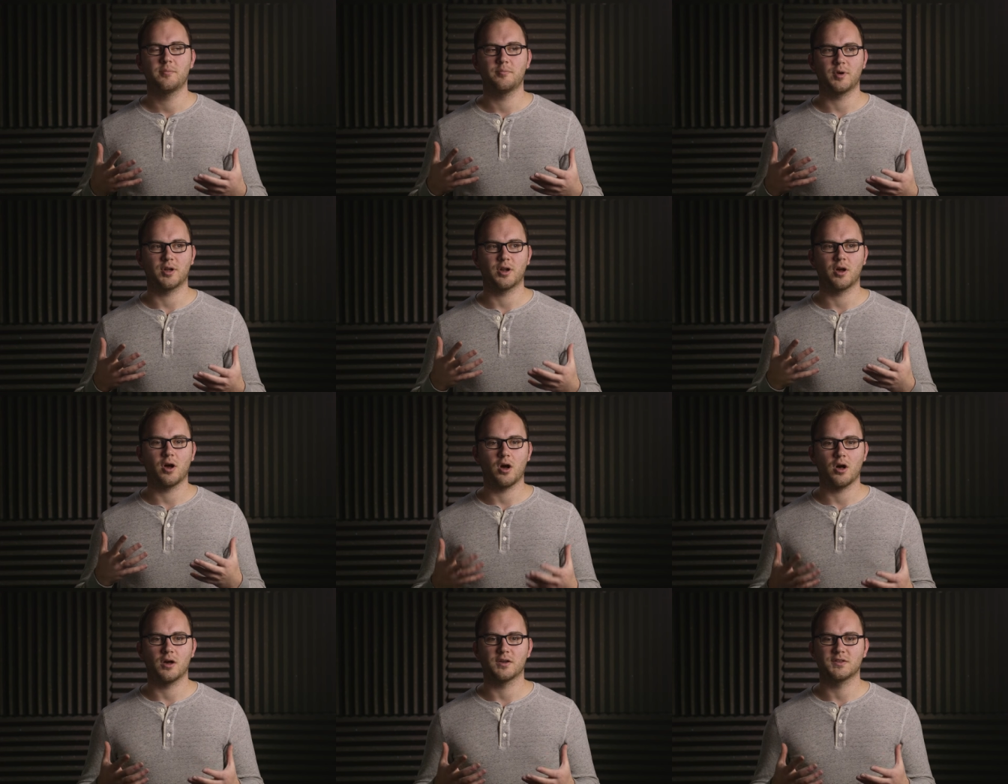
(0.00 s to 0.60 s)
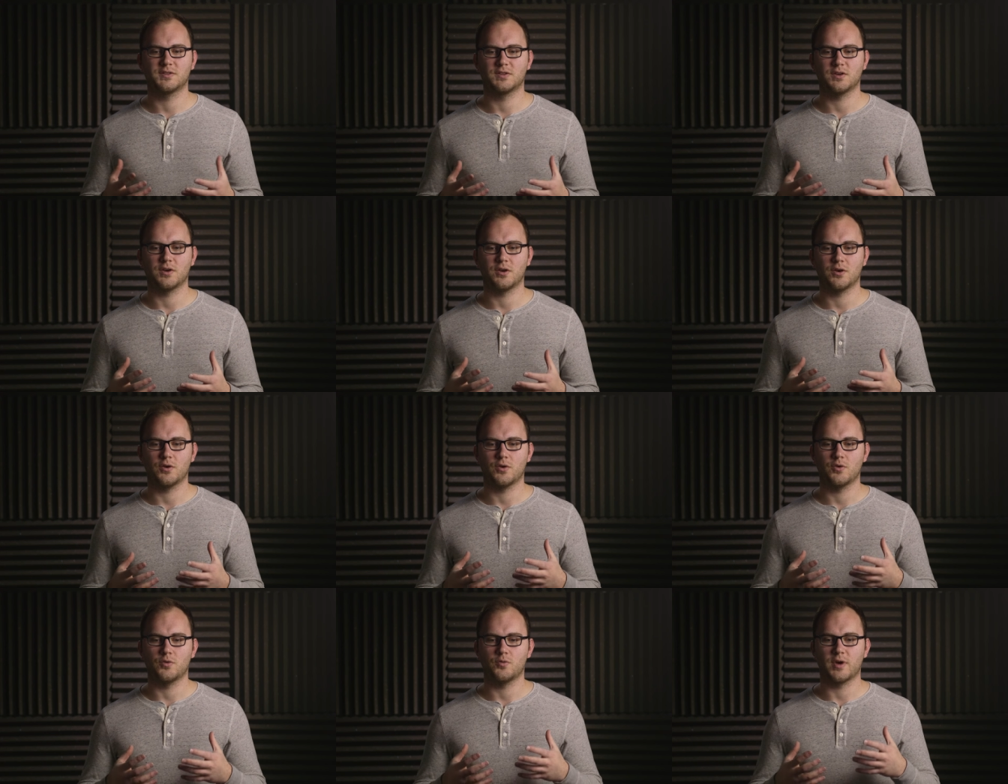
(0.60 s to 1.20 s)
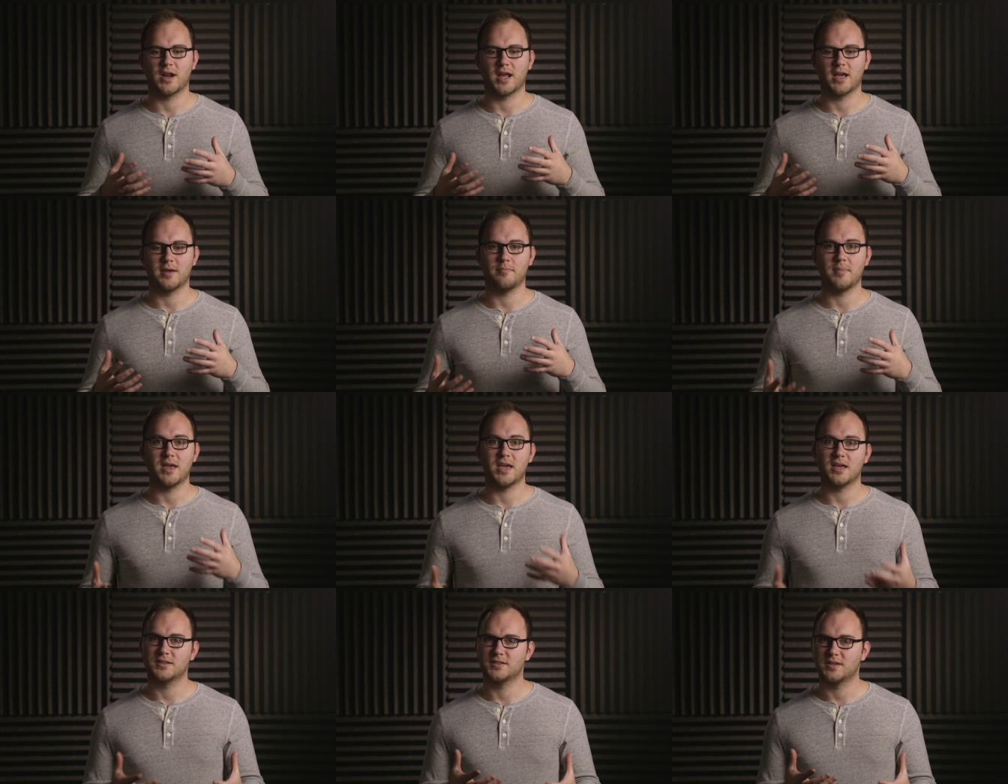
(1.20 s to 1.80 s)
but also when I
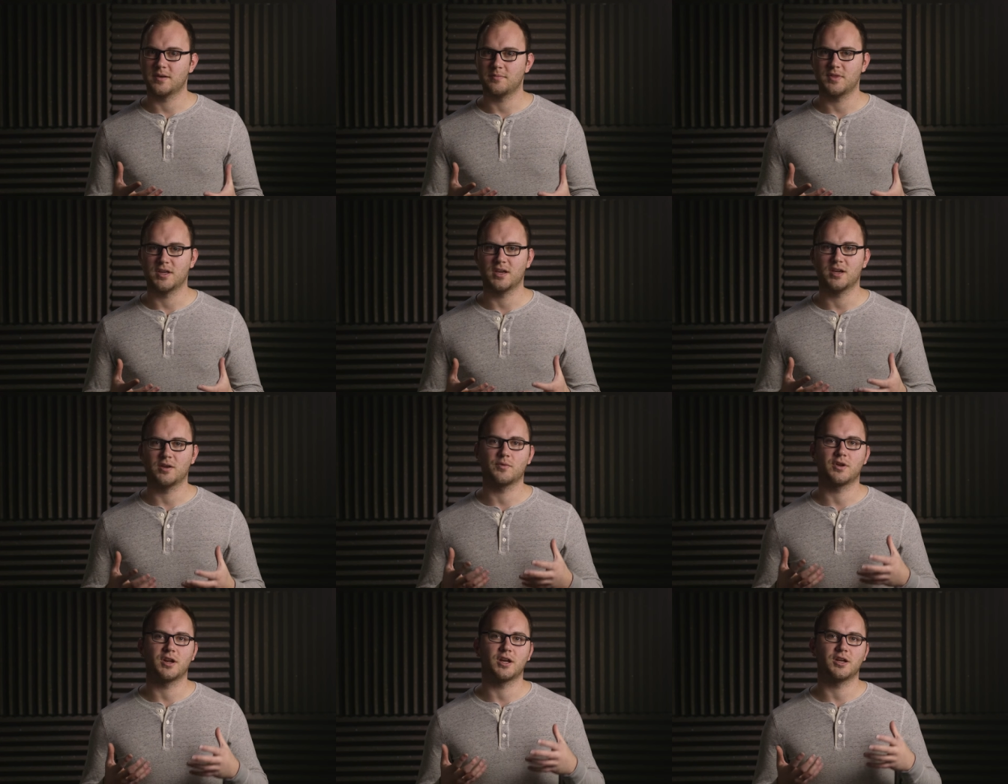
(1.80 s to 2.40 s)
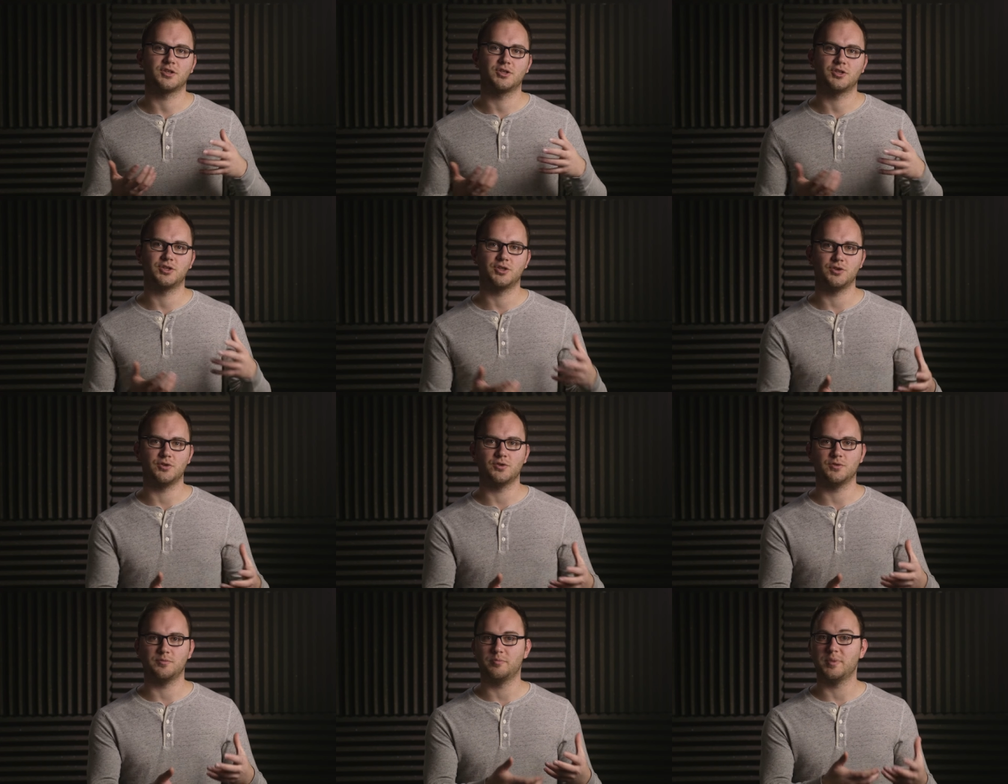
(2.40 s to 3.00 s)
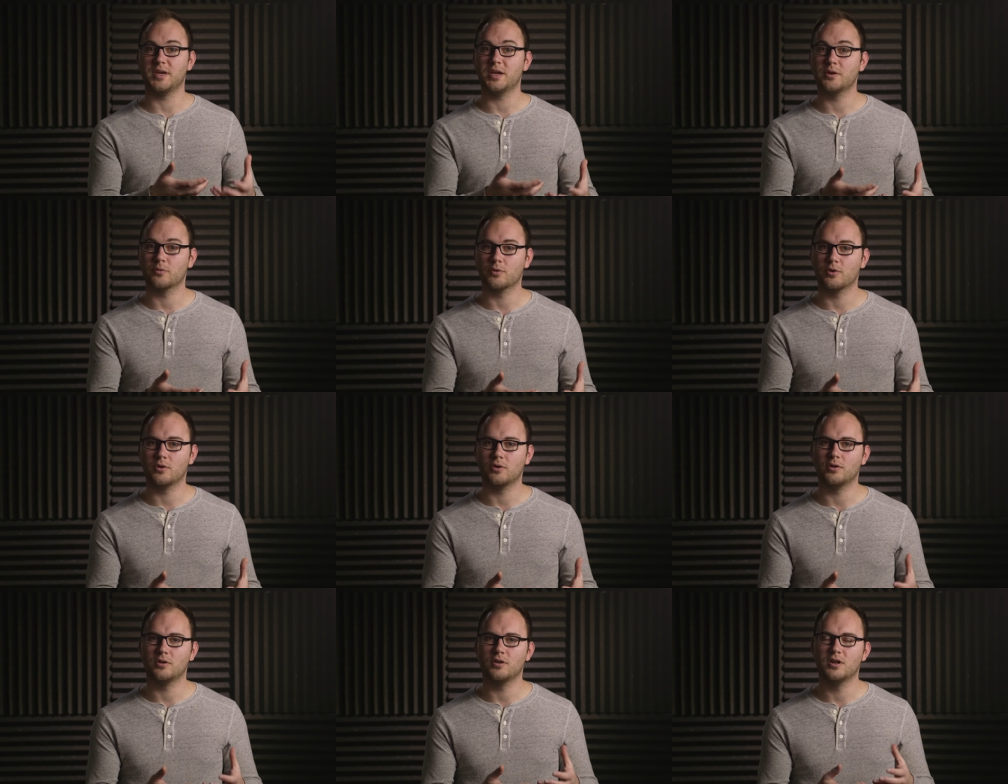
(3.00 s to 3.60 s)
make something, when I shoot
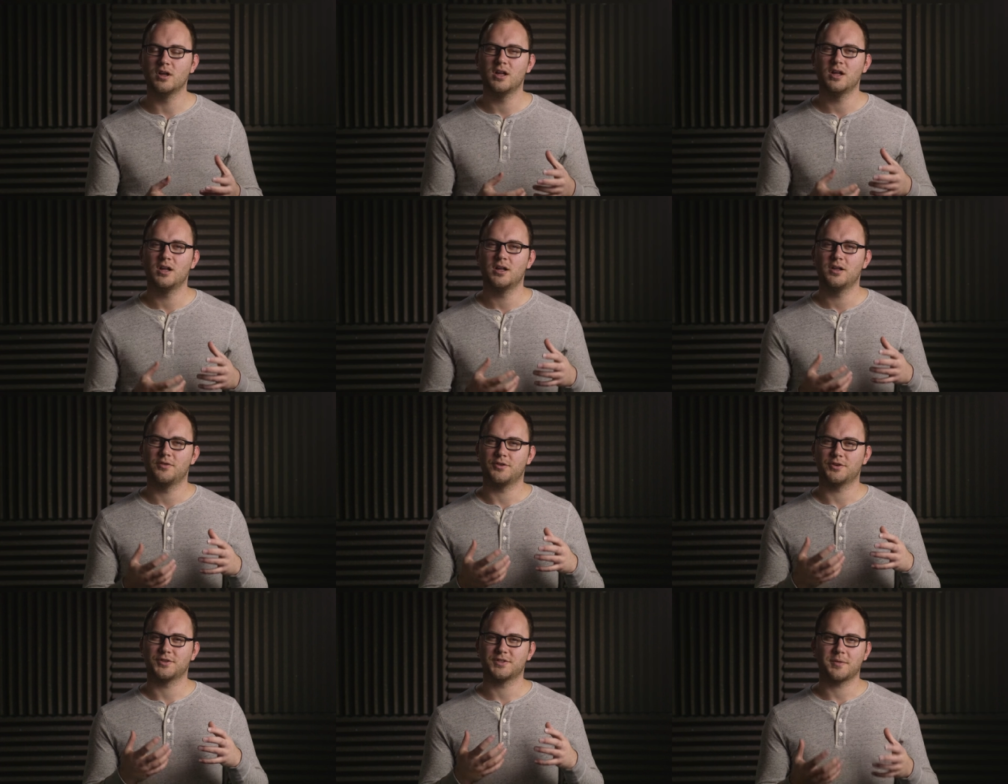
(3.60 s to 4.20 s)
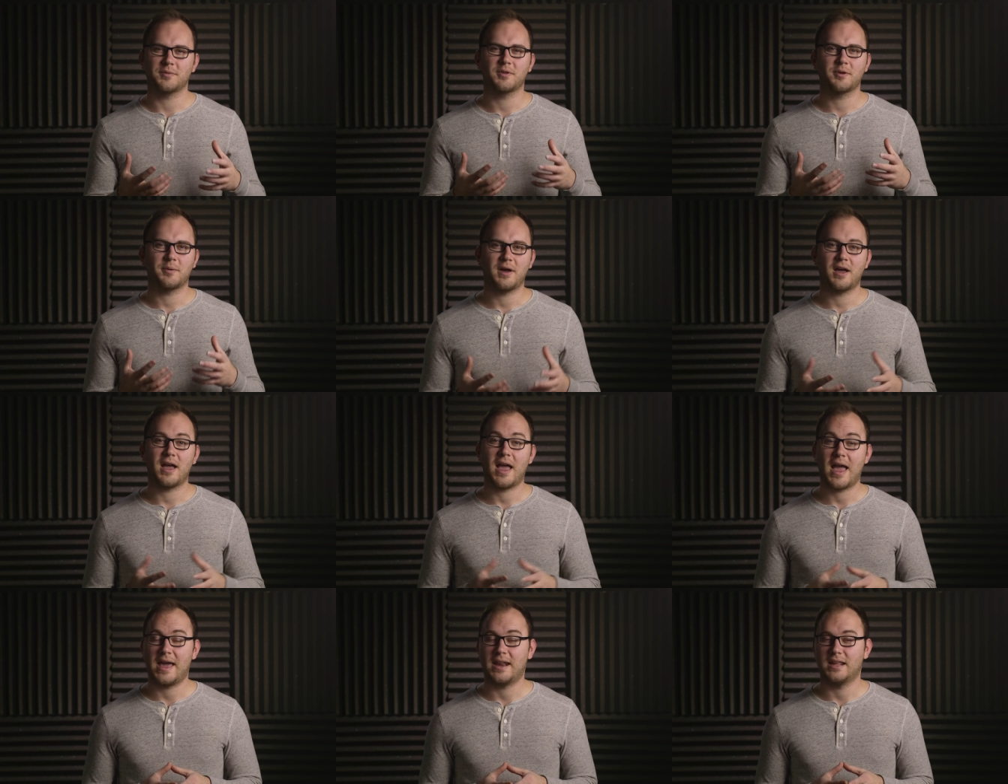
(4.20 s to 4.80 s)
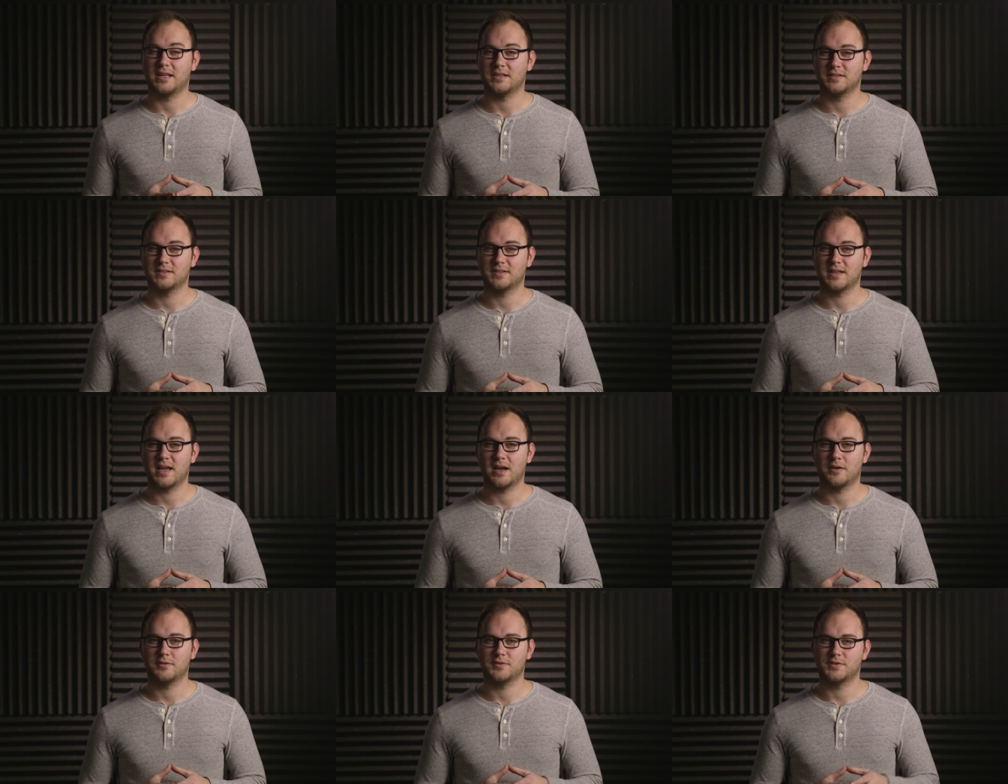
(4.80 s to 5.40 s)
B-roll, there's something about adding
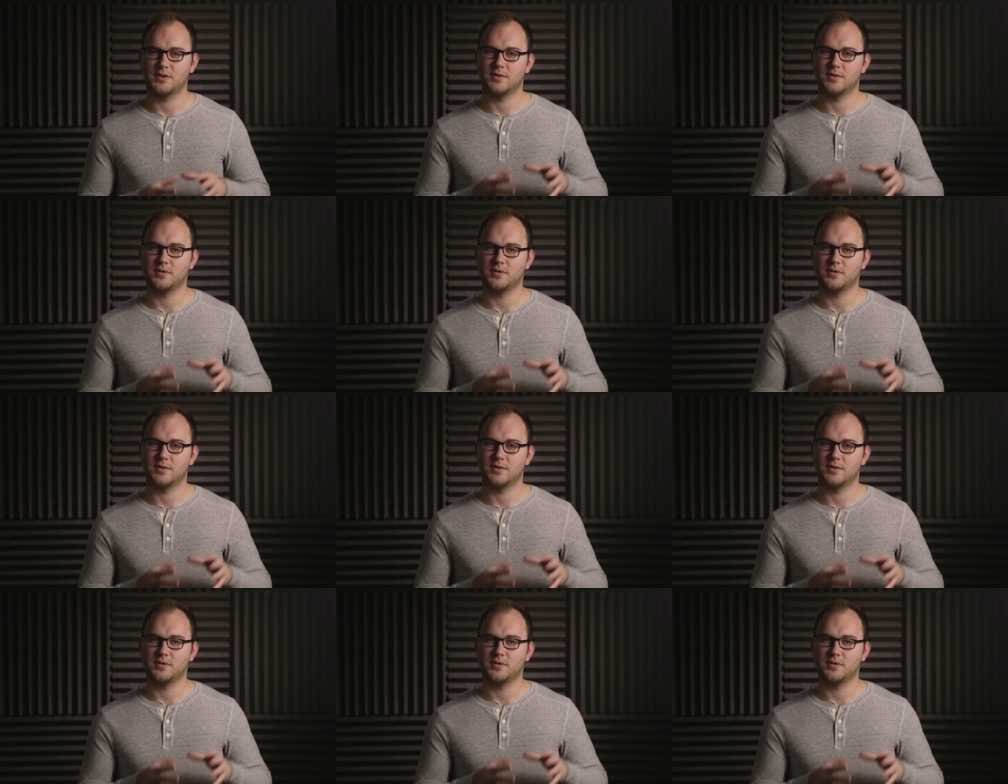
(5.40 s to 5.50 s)
sound.